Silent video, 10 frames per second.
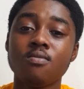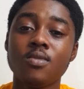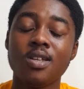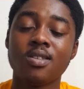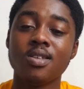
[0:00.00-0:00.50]

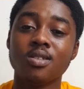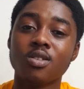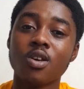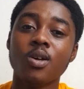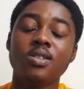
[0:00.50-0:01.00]
It is
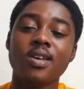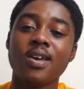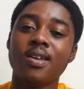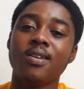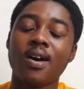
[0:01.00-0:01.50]
dirty
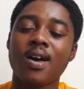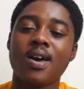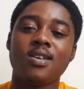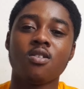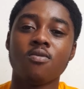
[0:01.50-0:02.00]
in the
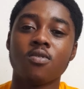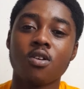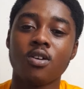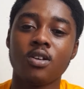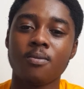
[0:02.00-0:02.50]
eyes of
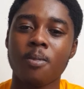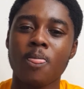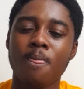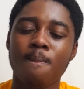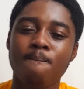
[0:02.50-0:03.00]
God.
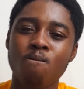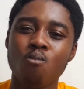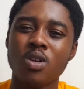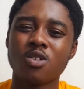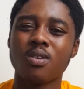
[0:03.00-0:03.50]

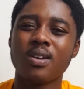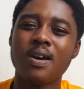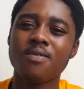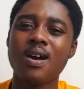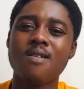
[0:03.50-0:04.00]
We should
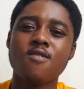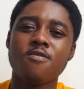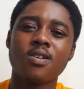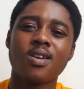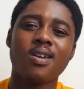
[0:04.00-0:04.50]
never ever
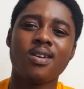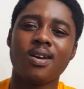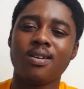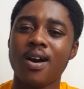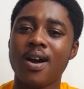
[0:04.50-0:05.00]
forget
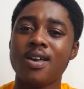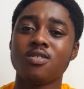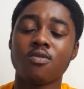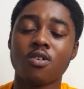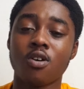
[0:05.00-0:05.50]
that the eyes
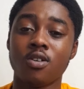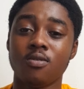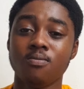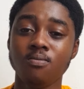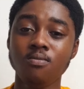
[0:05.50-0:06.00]
of God
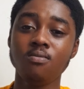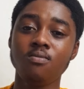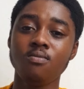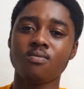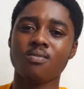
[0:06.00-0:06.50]

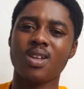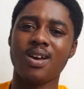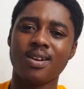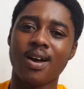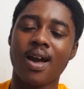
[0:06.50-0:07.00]

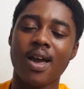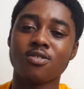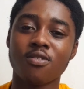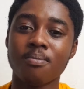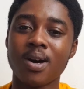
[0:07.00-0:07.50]
and the eyes
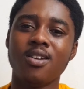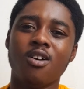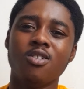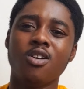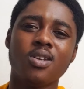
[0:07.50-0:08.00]
of man
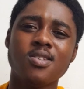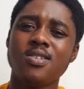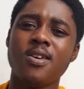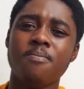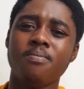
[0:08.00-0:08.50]
are not the
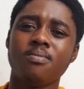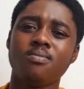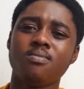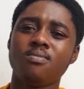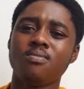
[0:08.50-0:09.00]
same.
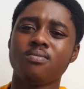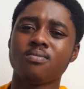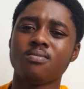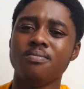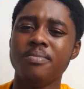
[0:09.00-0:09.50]

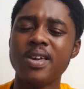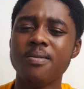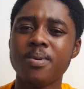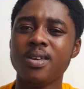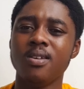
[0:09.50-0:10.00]

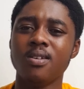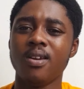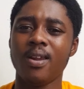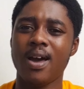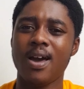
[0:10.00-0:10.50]
Maybe
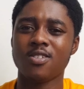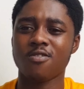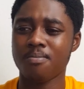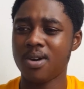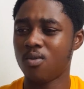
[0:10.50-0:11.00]
in the eyes
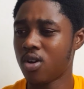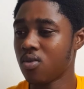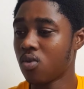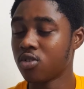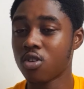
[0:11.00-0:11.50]
of man, what
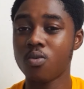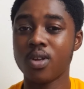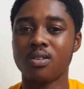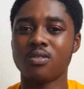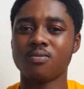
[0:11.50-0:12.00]
you are doing,